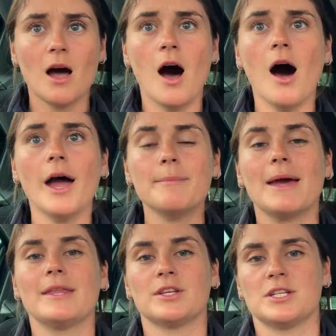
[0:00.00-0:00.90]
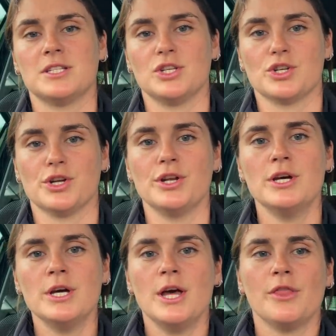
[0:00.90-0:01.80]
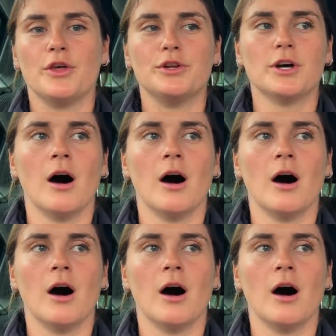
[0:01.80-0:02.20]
I make the decision that